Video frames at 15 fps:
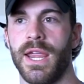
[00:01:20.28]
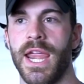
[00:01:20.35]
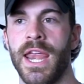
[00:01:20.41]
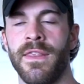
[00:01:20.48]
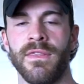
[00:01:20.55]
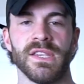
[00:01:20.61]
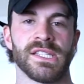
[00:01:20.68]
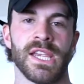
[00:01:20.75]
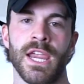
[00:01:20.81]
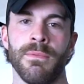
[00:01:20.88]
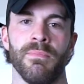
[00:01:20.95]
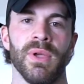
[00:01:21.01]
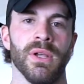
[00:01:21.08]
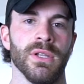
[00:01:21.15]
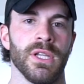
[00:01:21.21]
in the
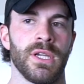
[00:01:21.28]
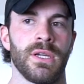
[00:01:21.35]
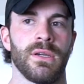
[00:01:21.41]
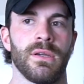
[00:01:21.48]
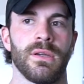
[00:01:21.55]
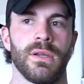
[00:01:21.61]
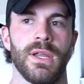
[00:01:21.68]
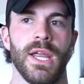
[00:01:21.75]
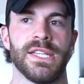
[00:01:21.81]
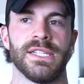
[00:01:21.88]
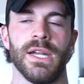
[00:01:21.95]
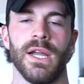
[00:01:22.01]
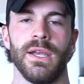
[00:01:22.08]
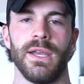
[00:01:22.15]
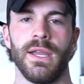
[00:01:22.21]
same building, it's
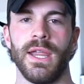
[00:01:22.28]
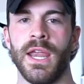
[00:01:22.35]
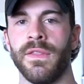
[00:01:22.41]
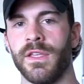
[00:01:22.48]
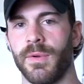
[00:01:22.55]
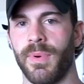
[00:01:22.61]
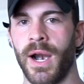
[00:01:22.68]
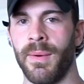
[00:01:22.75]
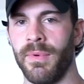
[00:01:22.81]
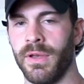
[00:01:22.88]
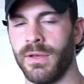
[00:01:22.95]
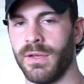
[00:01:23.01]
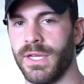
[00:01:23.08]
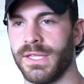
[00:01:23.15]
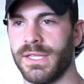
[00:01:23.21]
not in the
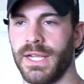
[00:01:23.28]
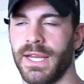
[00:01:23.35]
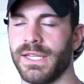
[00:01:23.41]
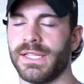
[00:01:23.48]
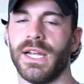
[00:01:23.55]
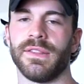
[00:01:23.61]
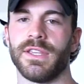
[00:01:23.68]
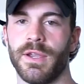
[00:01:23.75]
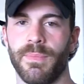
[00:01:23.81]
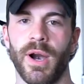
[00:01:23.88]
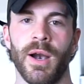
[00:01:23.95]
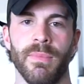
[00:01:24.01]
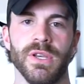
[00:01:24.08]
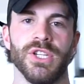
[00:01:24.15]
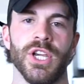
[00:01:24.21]
apartment, it's not the
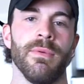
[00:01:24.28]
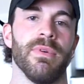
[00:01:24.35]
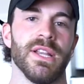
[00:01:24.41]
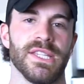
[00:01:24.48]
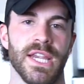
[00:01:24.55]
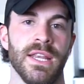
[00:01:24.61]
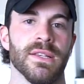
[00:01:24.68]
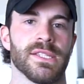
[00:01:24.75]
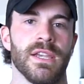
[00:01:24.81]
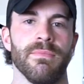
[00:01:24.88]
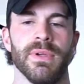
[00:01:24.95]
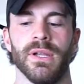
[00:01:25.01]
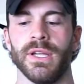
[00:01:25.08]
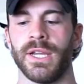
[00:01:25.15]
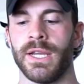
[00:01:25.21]
apartment gym, but it's in the same
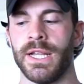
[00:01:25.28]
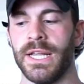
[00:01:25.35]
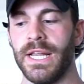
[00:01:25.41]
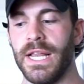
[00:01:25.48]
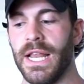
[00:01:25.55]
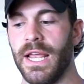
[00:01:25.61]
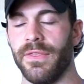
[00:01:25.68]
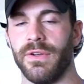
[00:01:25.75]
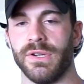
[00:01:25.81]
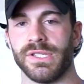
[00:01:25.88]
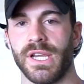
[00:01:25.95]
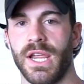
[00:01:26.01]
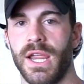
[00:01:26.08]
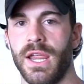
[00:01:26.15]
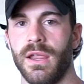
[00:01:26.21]
building.
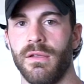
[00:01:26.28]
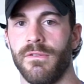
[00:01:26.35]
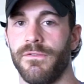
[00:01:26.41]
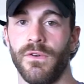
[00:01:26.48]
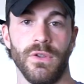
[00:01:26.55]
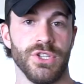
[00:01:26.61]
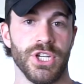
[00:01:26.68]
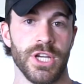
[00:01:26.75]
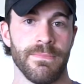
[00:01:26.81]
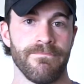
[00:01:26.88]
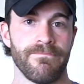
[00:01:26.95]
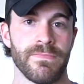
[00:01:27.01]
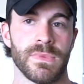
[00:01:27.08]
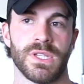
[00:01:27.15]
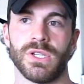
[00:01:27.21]
There's a full
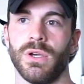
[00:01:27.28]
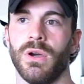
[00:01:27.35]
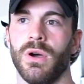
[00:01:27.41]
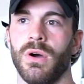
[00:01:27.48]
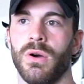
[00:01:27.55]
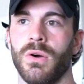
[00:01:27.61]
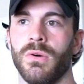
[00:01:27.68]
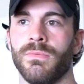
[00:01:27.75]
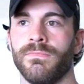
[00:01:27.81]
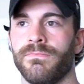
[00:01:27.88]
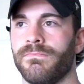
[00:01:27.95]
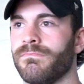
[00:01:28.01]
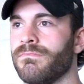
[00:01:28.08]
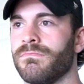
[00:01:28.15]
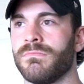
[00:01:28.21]
gym, so
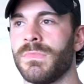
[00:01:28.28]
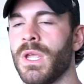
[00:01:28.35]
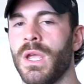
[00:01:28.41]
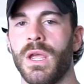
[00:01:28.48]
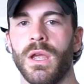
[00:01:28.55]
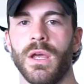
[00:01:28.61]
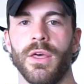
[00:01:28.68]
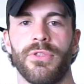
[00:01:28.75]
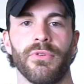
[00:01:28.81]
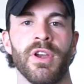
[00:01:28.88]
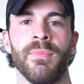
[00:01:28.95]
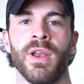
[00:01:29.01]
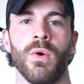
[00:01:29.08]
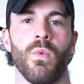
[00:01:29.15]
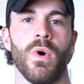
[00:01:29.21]

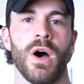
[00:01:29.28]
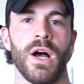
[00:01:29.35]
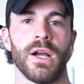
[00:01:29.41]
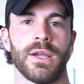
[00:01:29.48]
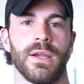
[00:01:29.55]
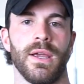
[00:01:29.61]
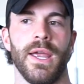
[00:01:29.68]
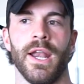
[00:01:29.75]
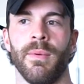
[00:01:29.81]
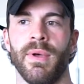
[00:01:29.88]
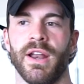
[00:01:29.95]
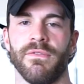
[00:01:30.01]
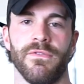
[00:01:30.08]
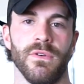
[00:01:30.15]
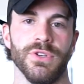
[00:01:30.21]
3-minute walk, and I'm
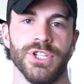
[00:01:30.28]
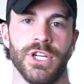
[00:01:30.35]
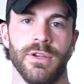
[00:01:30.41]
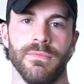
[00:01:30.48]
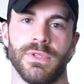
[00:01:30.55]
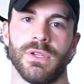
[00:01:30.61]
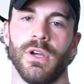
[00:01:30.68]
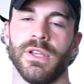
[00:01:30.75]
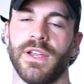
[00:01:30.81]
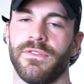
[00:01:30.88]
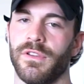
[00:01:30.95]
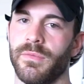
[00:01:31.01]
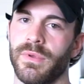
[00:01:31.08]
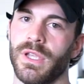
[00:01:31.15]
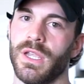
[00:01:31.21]
at a full gym. So I'll
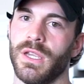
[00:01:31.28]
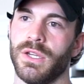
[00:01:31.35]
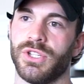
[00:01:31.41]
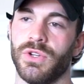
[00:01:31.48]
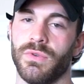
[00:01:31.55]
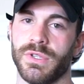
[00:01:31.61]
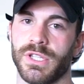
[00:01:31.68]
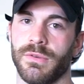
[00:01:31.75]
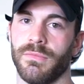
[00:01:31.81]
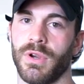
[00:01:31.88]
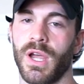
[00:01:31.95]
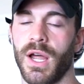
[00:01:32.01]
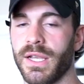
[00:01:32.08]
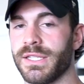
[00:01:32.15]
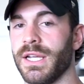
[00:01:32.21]
definitely be shooting some
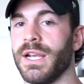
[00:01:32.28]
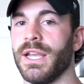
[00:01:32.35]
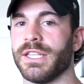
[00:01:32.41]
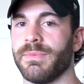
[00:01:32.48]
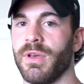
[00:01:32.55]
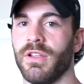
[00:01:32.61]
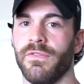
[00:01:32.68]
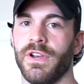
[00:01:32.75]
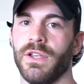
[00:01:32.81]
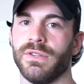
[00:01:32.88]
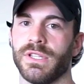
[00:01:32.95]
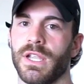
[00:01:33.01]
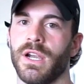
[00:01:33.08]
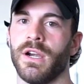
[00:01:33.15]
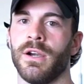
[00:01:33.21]
content and some other
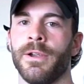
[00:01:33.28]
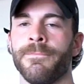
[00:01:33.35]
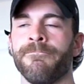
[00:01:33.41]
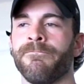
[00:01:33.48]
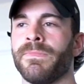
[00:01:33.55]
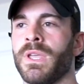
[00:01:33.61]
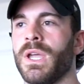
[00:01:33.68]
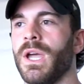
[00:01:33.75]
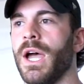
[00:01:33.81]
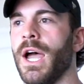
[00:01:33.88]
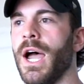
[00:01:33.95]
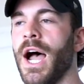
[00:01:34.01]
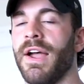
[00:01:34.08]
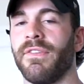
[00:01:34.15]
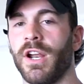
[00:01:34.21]
videos there.
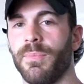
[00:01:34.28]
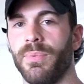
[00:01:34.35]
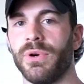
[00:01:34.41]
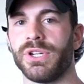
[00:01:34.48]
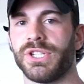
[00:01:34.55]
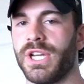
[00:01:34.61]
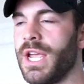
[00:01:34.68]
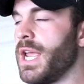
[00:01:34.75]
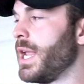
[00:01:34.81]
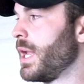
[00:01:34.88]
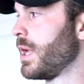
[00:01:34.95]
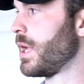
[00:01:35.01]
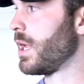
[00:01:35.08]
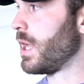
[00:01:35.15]
I've got a push day.